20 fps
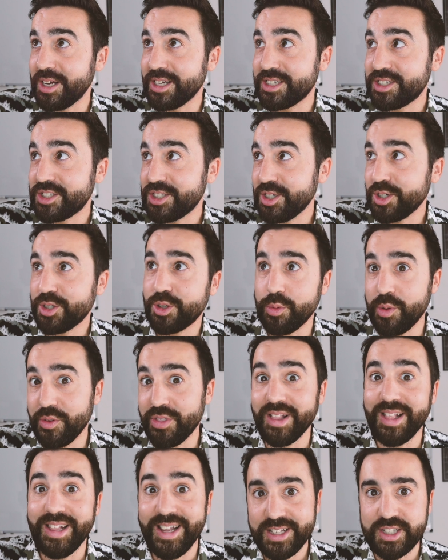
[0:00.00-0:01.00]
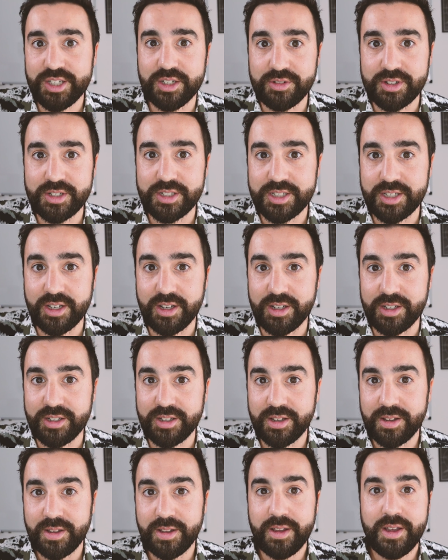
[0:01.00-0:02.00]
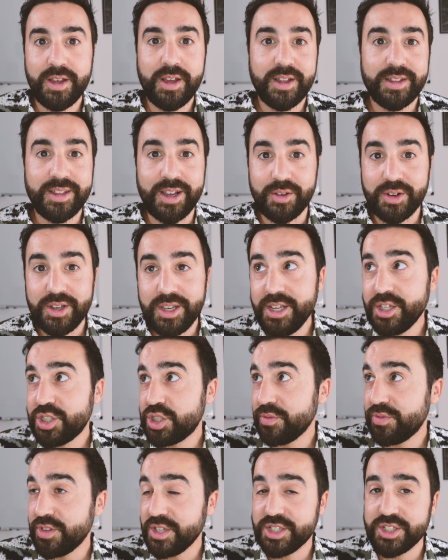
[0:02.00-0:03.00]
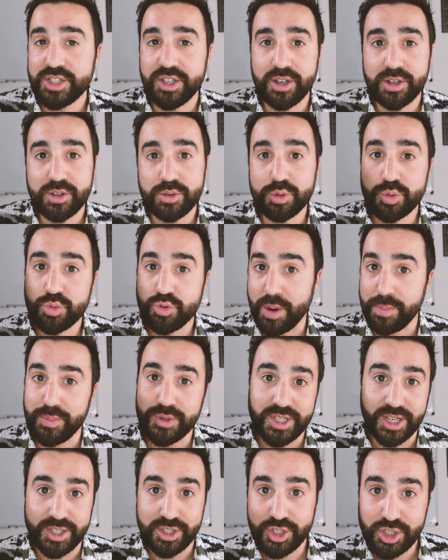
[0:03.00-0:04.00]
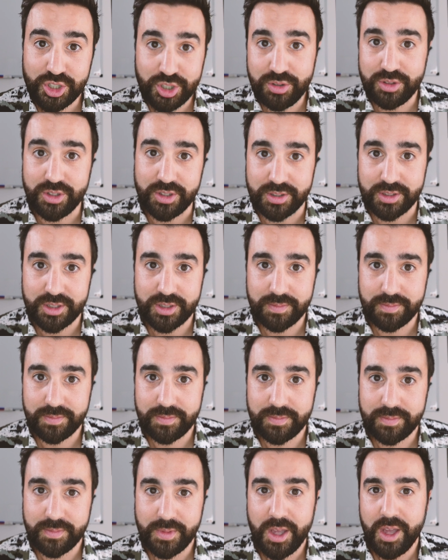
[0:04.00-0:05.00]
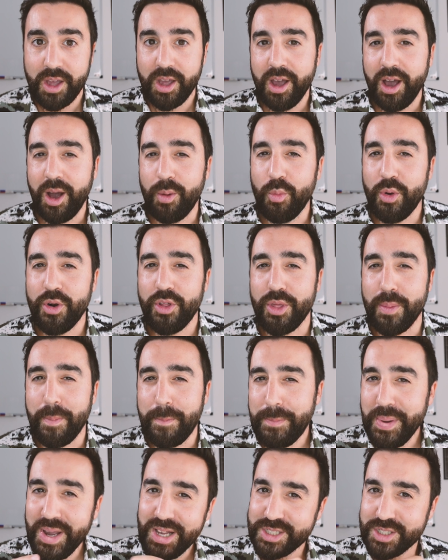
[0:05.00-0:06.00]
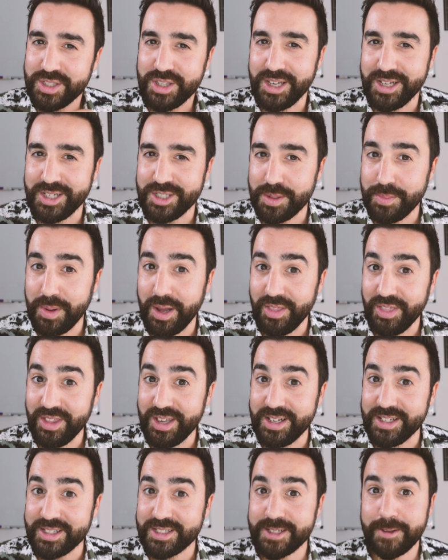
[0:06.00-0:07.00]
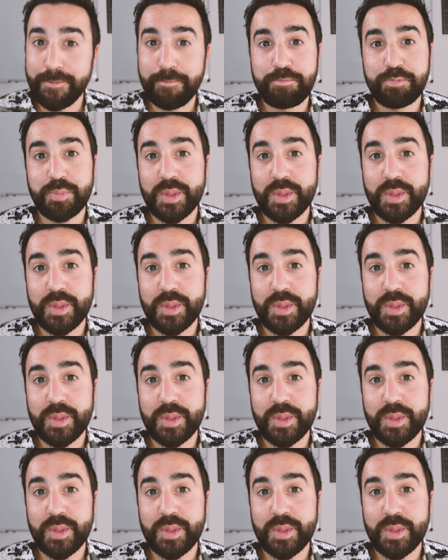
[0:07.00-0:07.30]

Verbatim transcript: a circle with a letter inside. Now each of these circles represent the students. And one of the best things about this